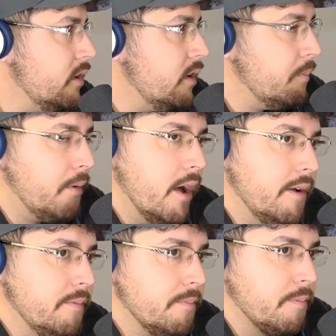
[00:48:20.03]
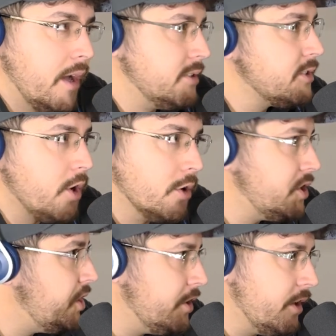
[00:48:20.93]
but probably since
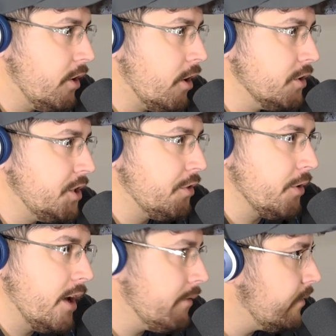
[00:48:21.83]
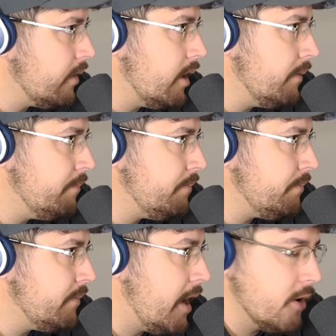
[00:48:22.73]
RG3
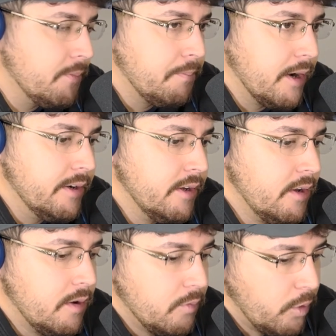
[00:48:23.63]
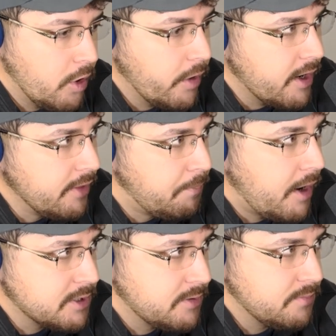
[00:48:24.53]
era. But real quick on the
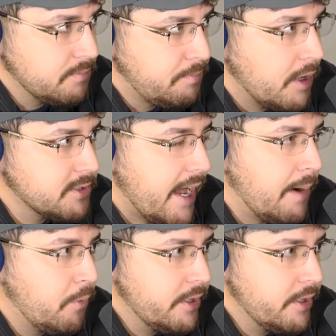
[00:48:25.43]
Bucks Cowboys.